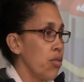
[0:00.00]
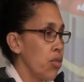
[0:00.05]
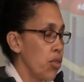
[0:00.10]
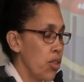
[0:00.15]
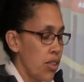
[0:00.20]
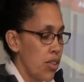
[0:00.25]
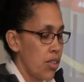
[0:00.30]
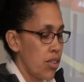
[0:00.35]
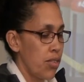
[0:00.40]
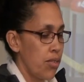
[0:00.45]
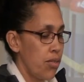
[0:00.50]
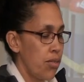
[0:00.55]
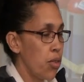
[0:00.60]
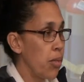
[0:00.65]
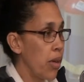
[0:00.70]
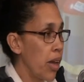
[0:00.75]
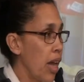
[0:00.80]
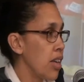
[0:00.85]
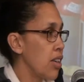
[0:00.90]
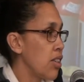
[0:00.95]
for this
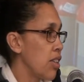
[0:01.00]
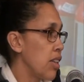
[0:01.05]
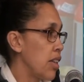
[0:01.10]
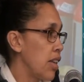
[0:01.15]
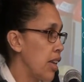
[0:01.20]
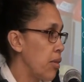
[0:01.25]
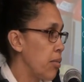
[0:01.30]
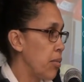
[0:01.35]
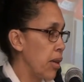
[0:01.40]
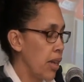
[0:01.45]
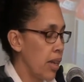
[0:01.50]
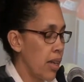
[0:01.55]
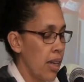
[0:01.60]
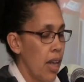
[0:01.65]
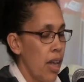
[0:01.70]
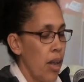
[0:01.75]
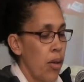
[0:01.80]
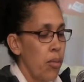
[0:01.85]
fumigation treatment